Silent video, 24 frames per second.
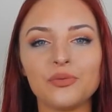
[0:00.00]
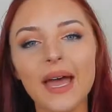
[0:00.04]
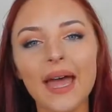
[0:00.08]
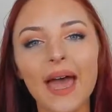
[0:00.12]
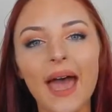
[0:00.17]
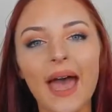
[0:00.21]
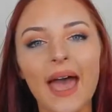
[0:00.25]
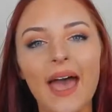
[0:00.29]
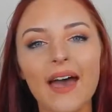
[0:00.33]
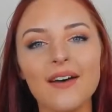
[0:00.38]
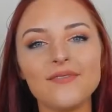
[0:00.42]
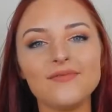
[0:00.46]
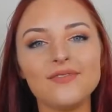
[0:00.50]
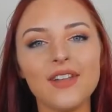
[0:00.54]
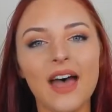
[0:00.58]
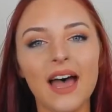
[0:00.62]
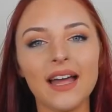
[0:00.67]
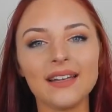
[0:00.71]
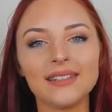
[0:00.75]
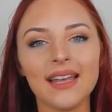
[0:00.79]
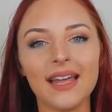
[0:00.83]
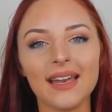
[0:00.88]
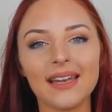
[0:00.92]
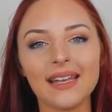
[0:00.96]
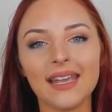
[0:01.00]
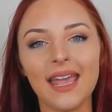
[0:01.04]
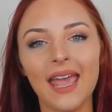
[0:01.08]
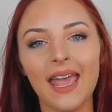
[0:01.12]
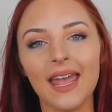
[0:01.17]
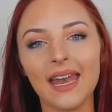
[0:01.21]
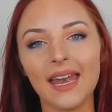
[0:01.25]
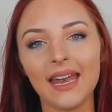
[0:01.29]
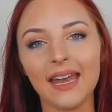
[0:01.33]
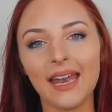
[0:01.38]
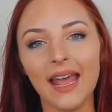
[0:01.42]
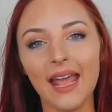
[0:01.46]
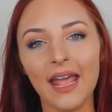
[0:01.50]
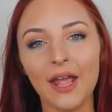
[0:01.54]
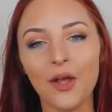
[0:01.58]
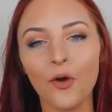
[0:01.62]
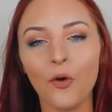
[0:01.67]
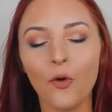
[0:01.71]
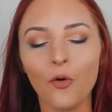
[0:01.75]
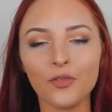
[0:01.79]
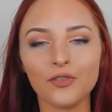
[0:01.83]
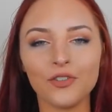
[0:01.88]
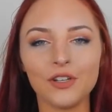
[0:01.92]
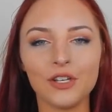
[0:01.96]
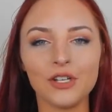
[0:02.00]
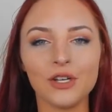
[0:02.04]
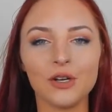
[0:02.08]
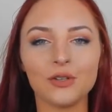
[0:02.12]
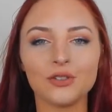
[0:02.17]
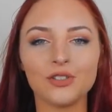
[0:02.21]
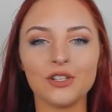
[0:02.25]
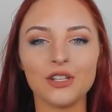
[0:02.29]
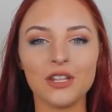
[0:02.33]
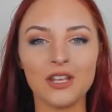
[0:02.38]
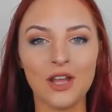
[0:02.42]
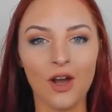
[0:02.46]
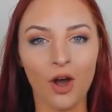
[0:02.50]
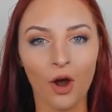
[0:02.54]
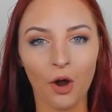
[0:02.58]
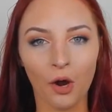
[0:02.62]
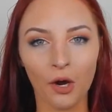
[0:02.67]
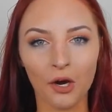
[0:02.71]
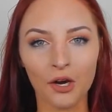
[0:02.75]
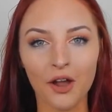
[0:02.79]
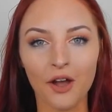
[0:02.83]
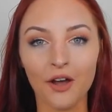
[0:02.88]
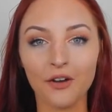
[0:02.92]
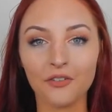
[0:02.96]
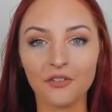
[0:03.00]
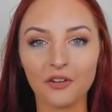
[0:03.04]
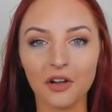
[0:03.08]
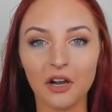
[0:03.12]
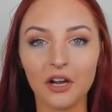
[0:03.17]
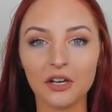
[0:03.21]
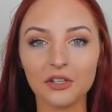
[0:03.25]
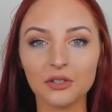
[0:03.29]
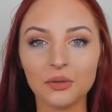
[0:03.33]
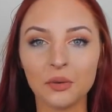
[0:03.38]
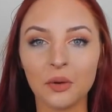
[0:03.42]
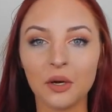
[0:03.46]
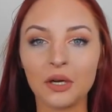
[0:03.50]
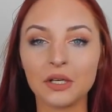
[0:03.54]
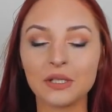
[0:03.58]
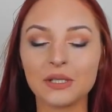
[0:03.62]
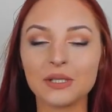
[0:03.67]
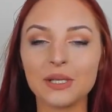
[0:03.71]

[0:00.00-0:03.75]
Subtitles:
but I have not dedicated a whole video to the art of contour.